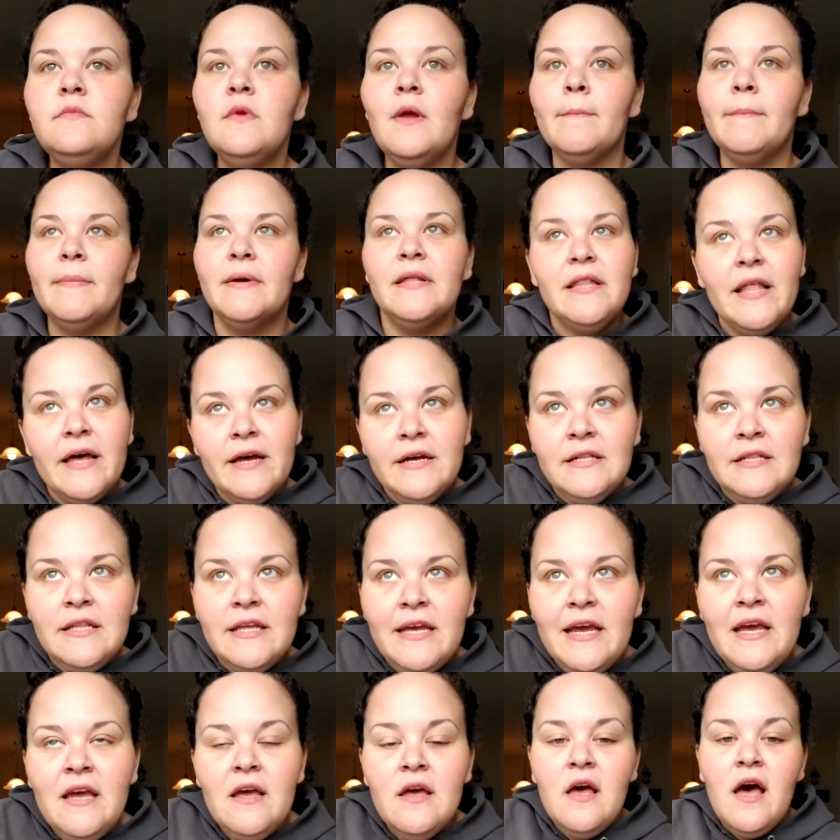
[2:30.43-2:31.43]
But
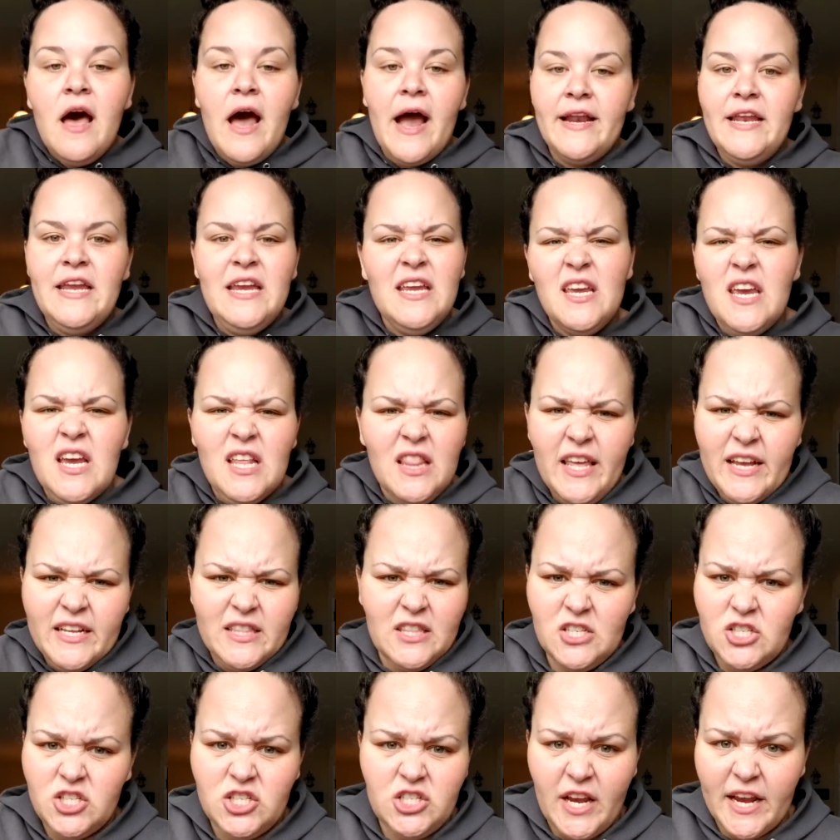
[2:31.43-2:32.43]
luckily, I didn't get like
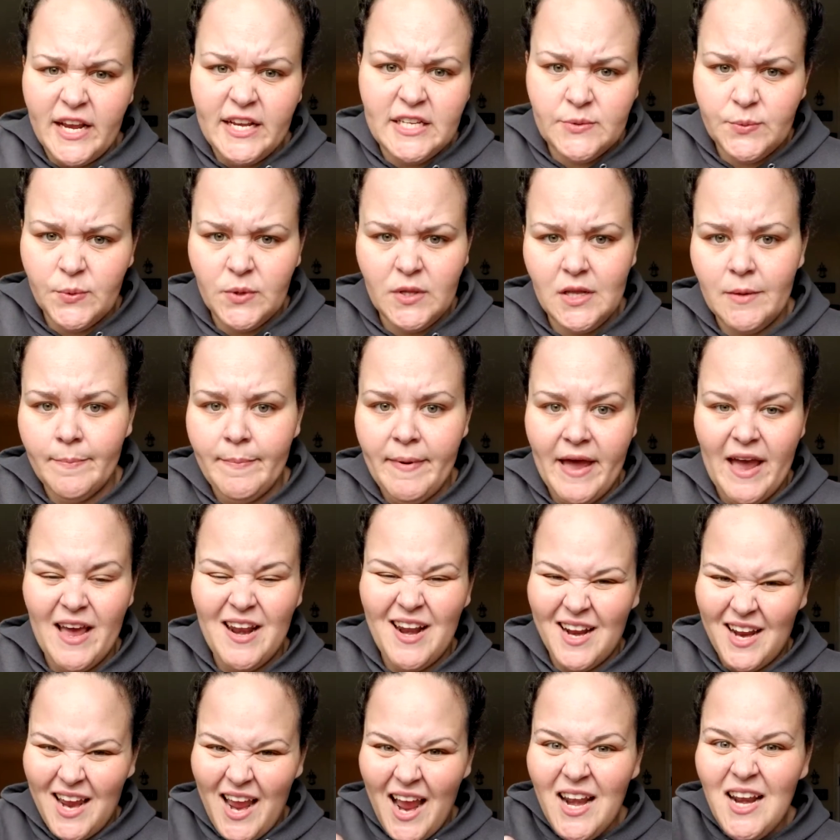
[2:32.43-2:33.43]
the shakes really bad.
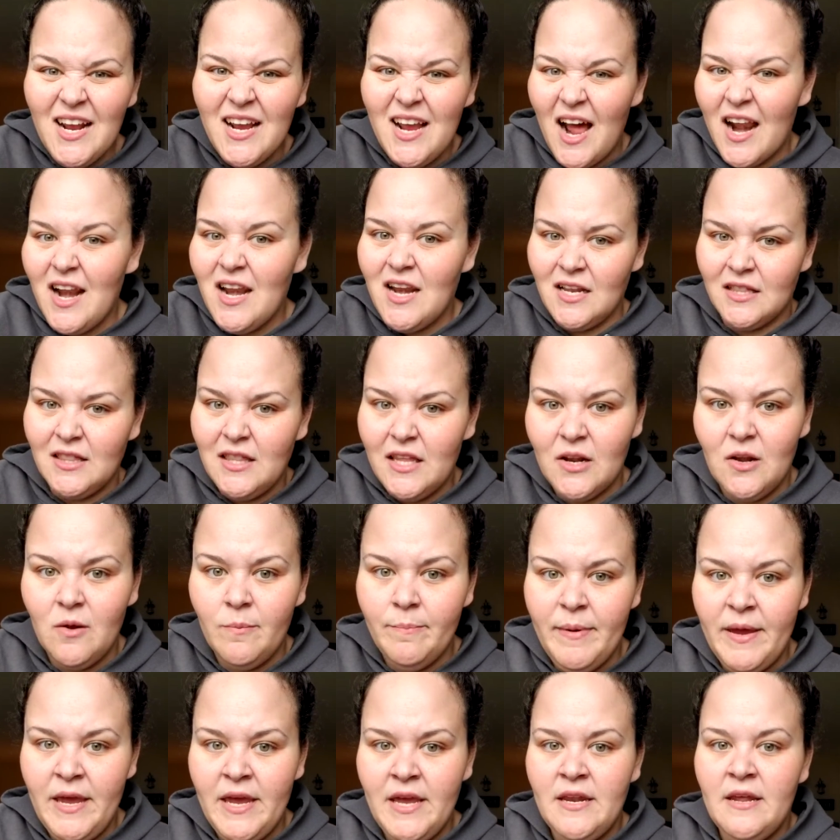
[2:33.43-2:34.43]
I kind of got it a little
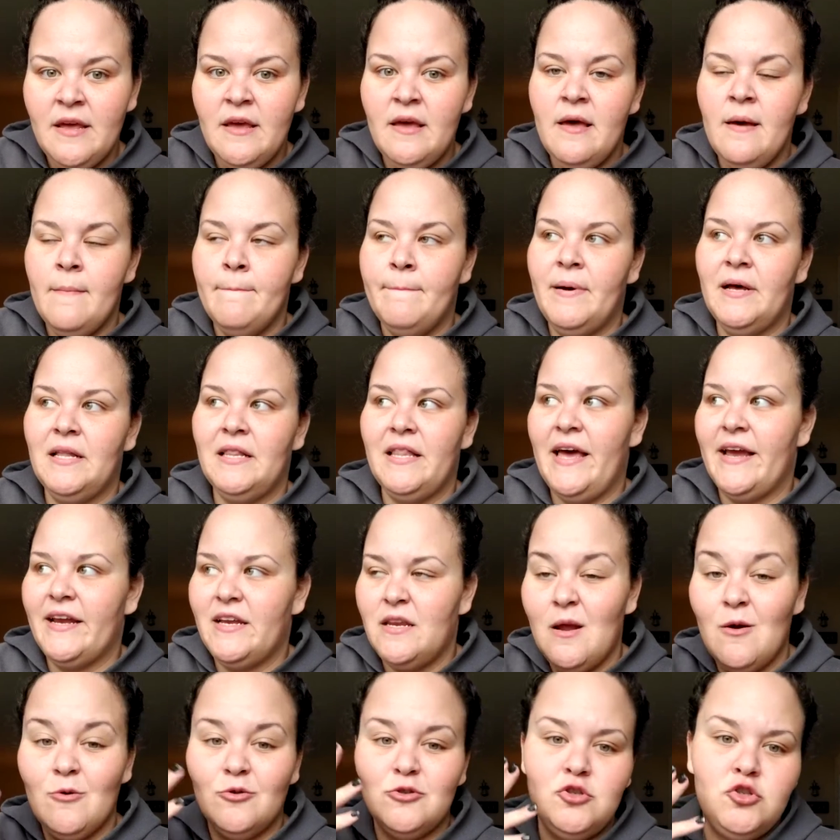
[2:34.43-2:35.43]
bit, but like
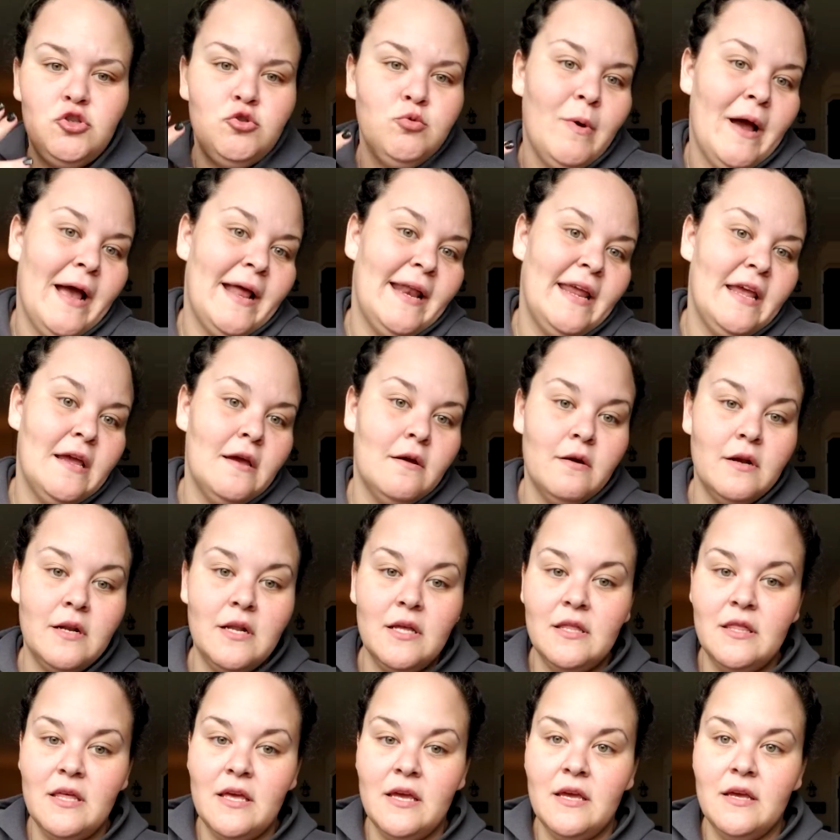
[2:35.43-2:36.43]
no sweating or
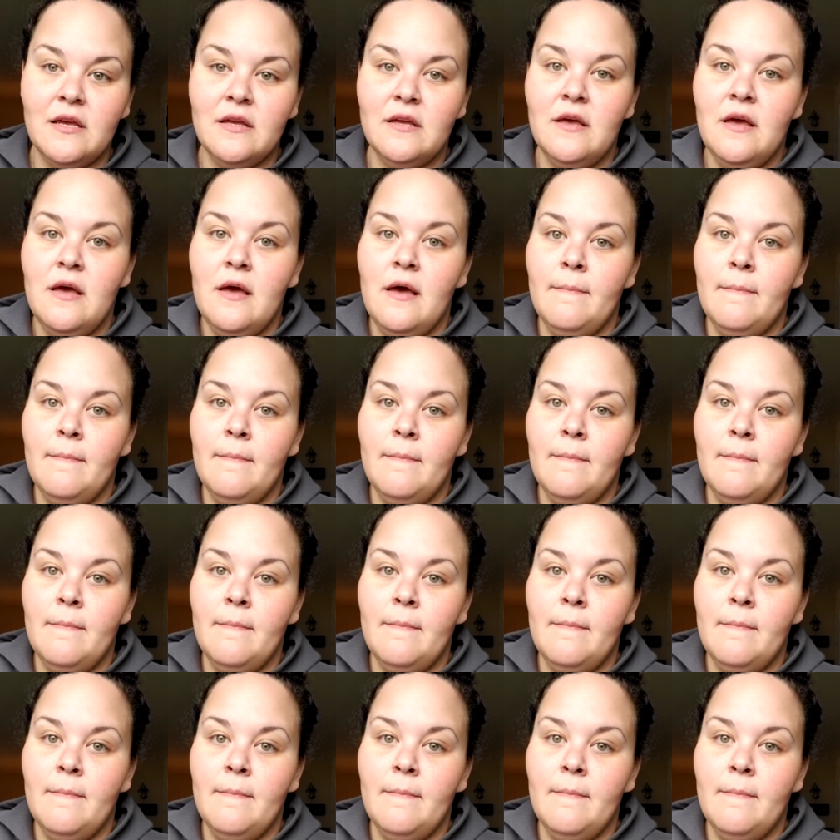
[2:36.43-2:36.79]
anything.